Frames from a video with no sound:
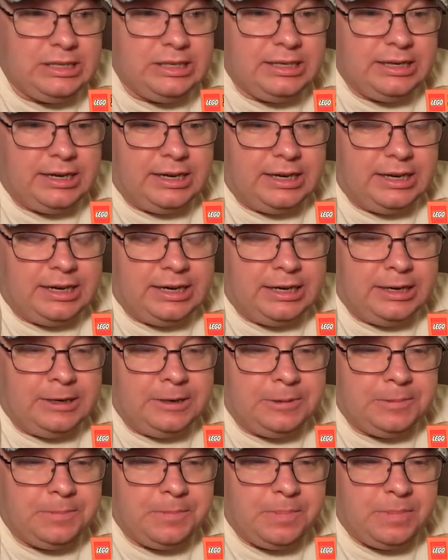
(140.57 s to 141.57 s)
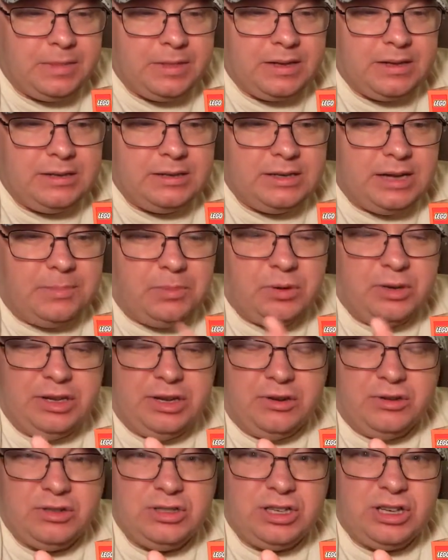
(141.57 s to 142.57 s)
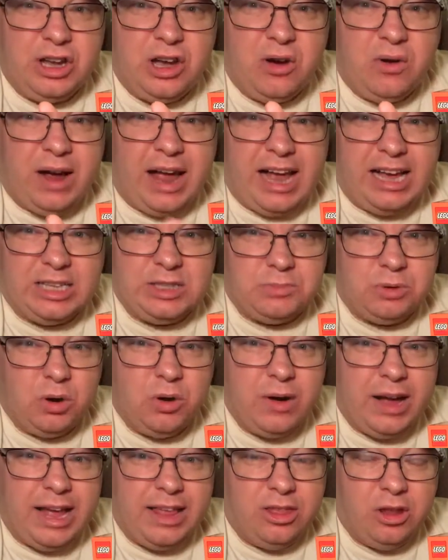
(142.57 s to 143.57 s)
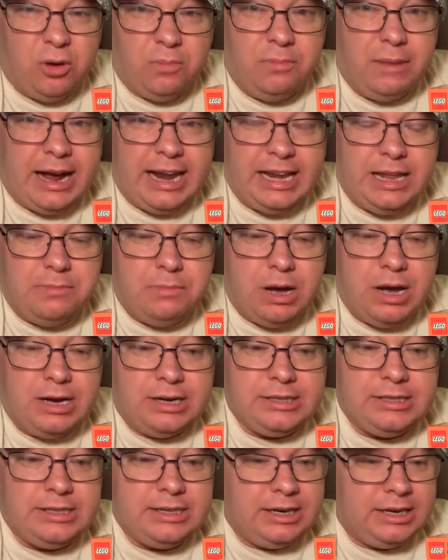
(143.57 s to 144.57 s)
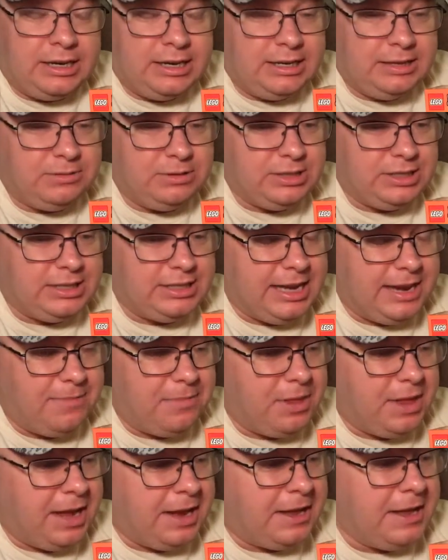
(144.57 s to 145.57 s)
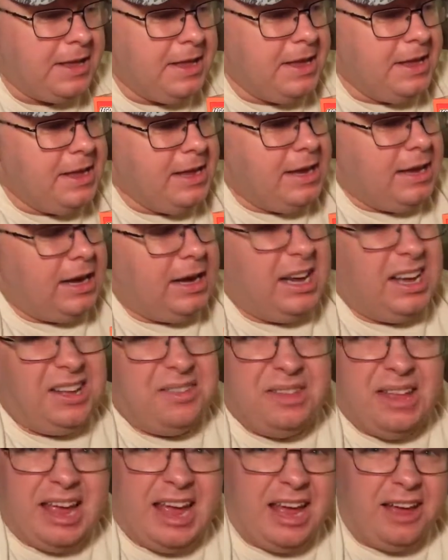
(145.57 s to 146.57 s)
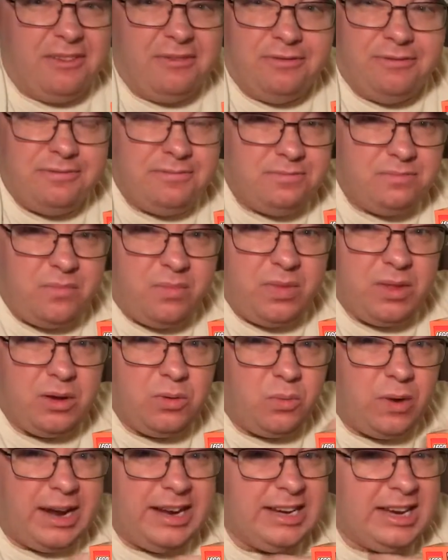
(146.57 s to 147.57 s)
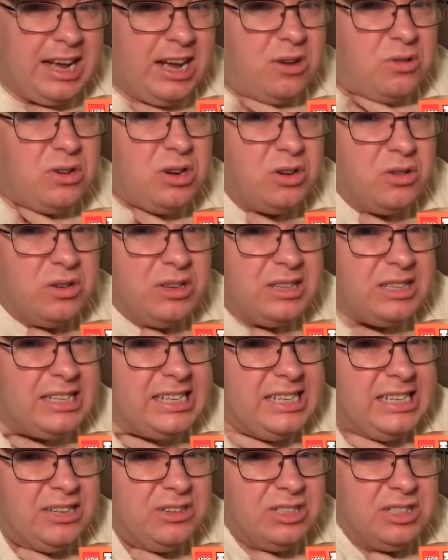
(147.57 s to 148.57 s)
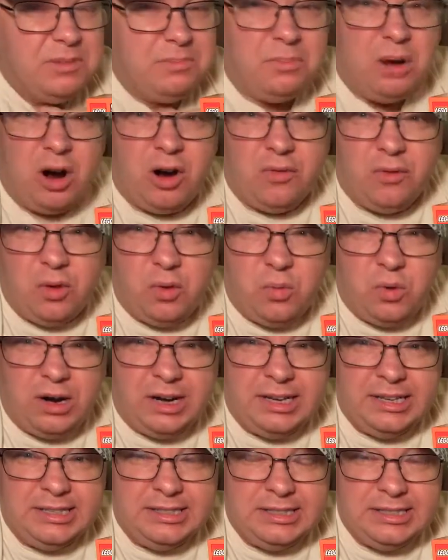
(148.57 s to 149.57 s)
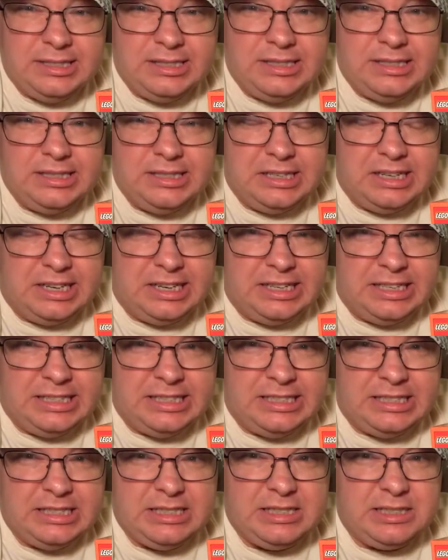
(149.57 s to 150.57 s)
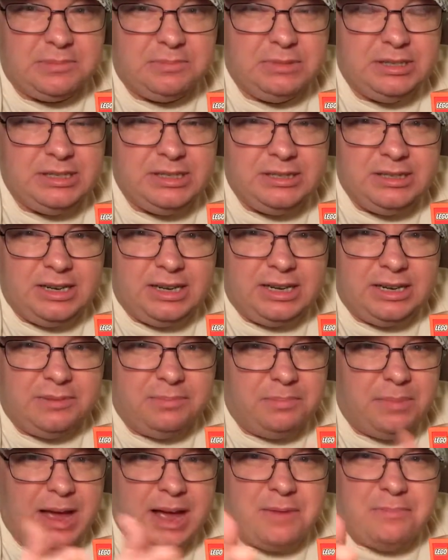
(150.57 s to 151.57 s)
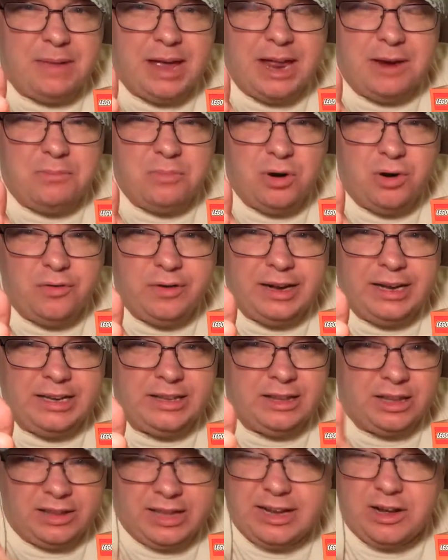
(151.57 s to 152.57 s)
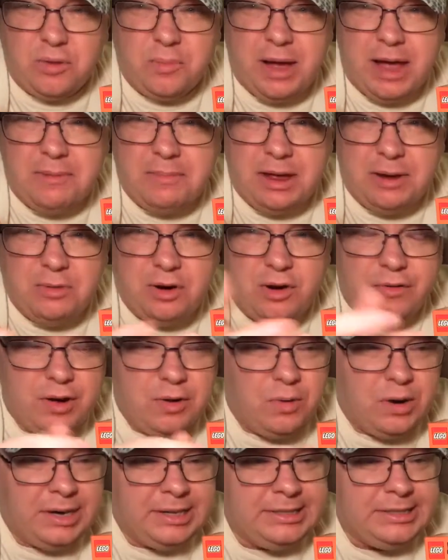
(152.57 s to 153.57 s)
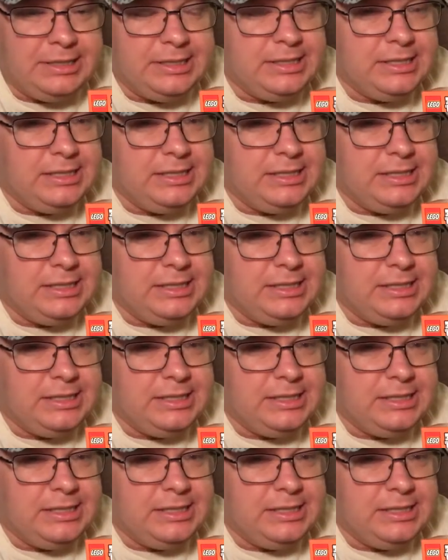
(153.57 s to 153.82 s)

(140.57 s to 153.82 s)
A couple years ago, Hasbro had their Mighty Mugs. It was the same thing. They have, right now, currently, there's some Marvel ones, some Batman movie, the Lego Batman movie ones.